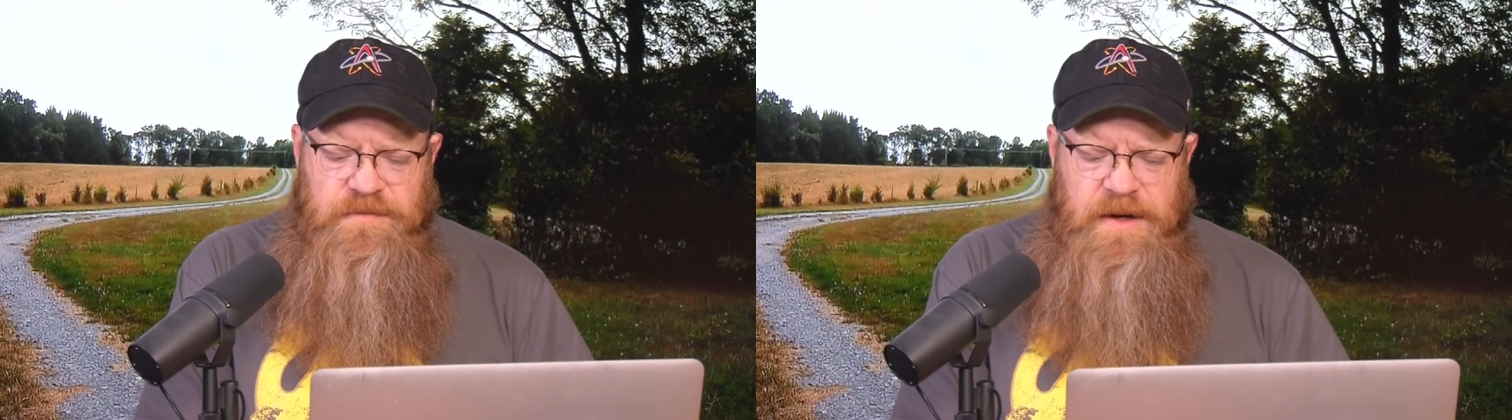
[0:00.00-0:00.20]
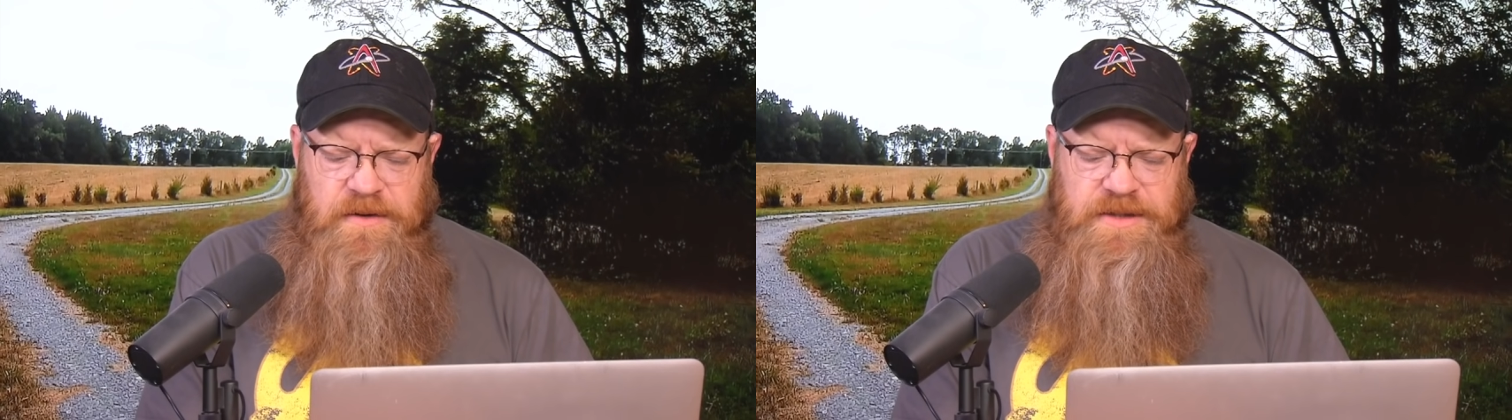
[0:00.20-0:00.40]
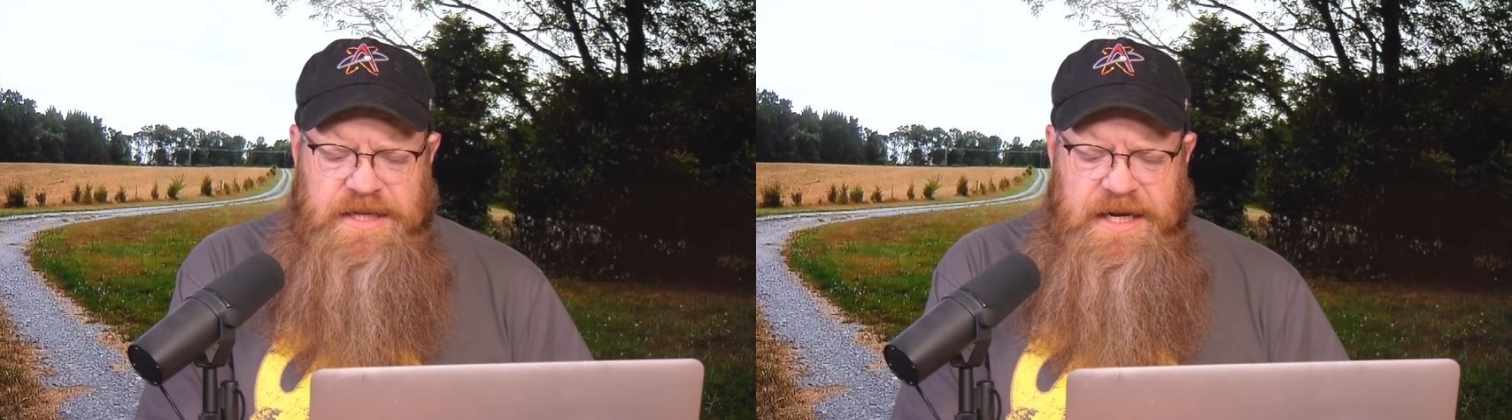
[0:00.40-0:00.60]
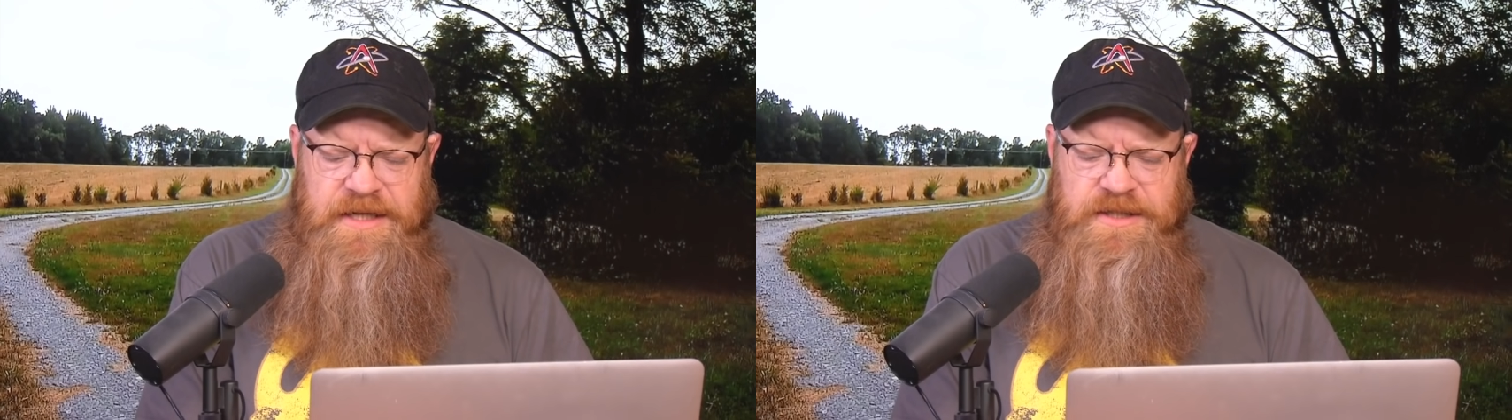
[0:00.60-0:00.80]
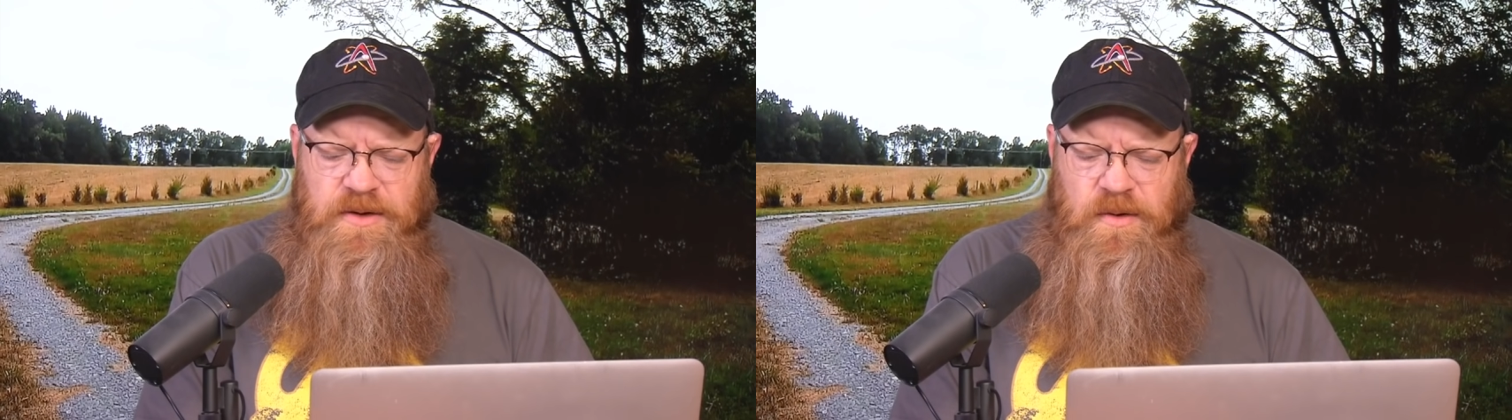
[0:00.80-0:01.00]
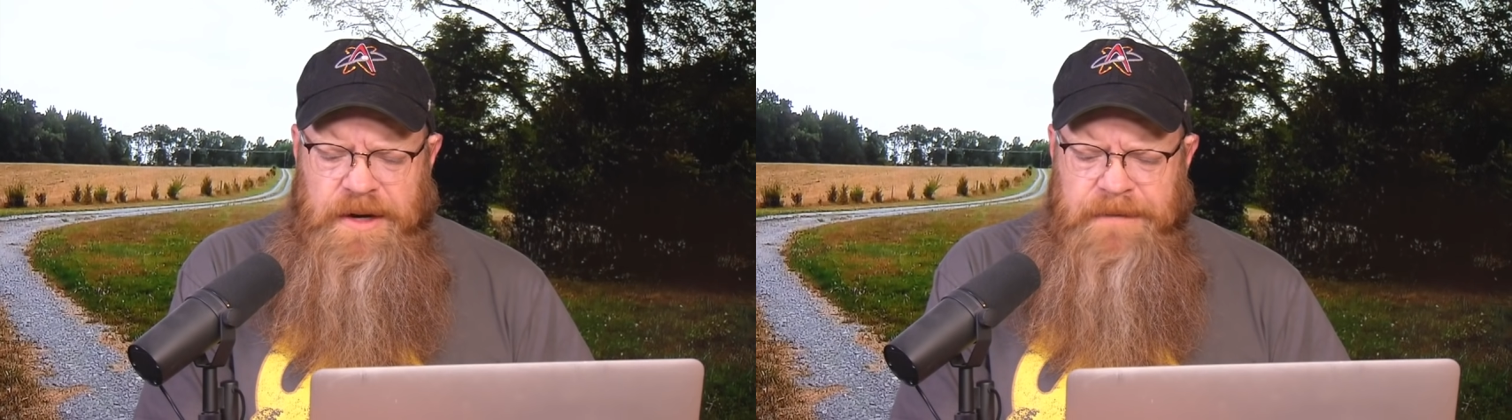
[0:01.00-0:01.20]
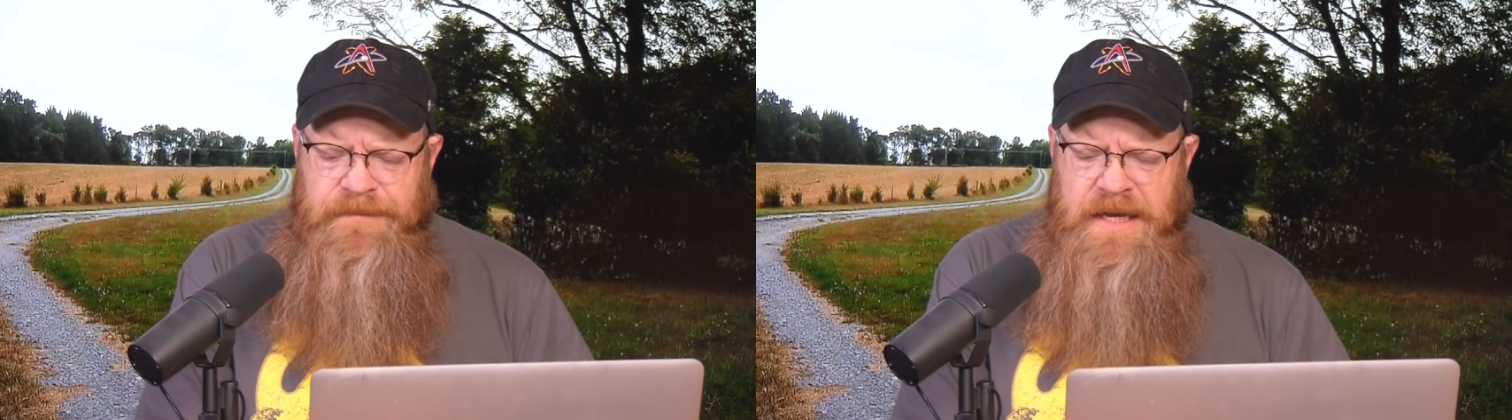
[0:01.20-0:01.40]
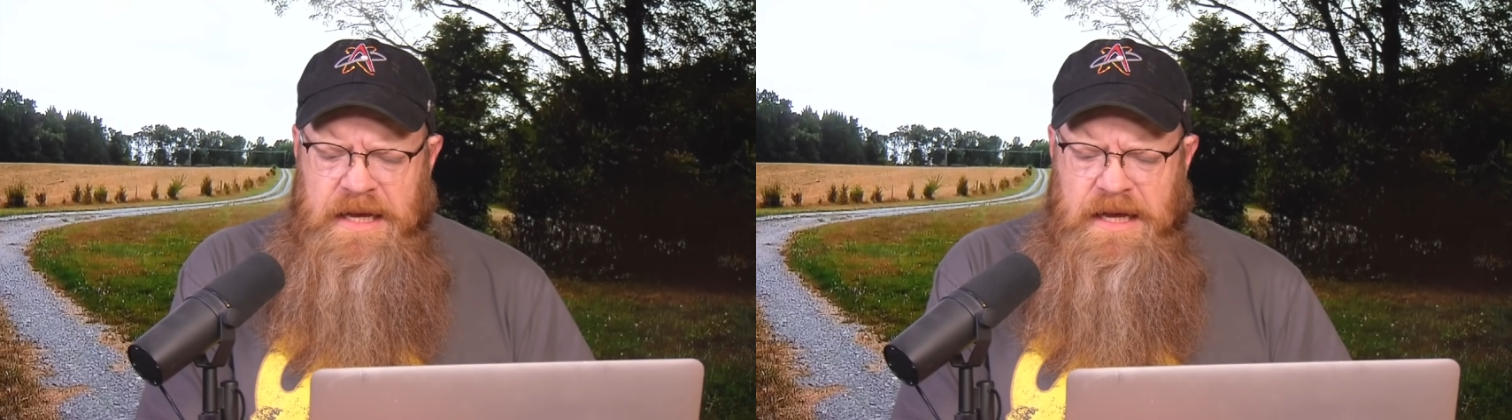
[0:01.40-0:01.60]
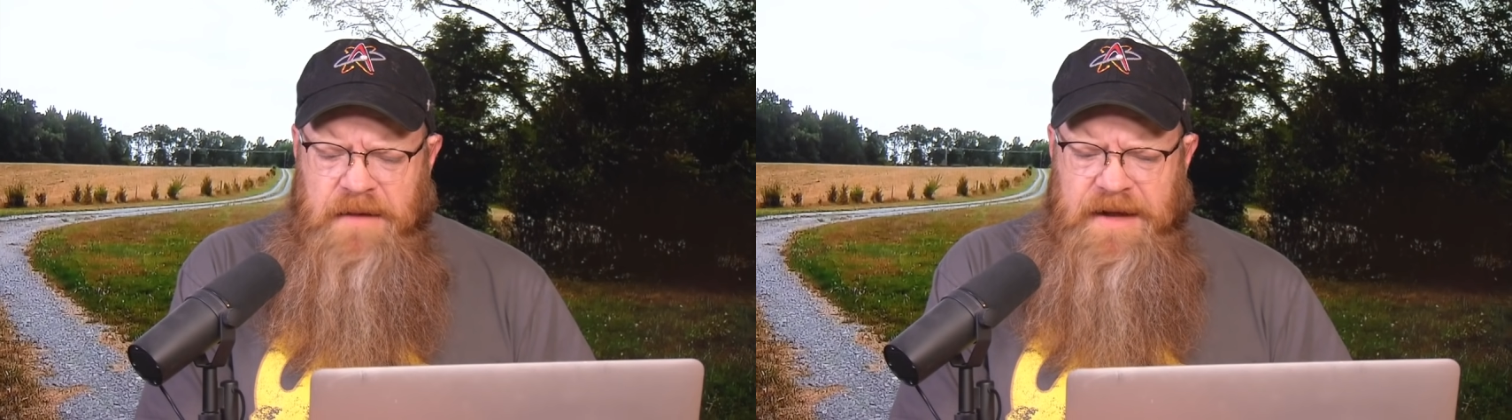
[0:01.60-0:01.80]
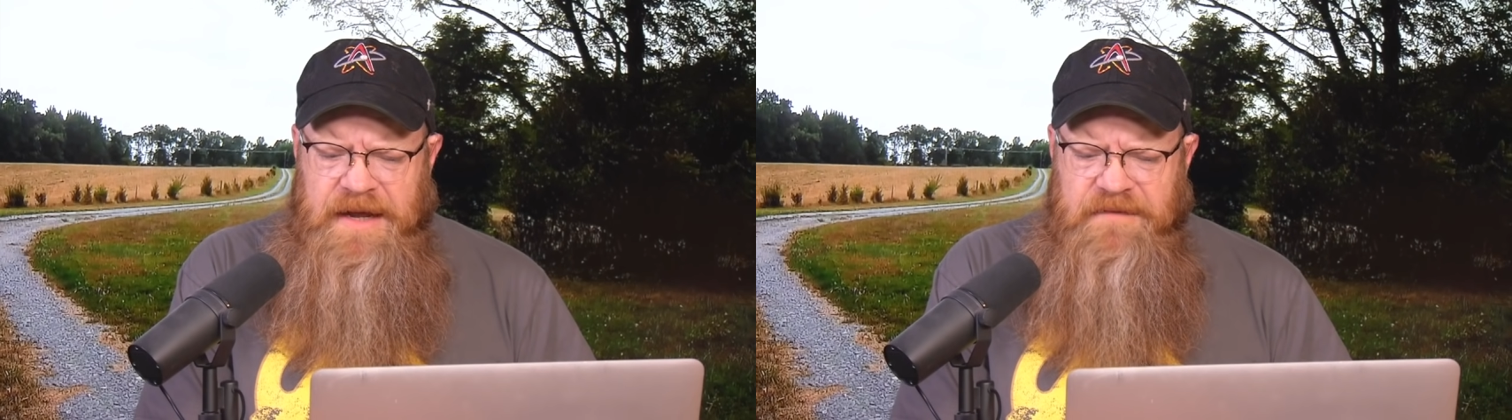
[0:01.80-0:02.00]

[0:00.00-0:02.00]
Post had a story about a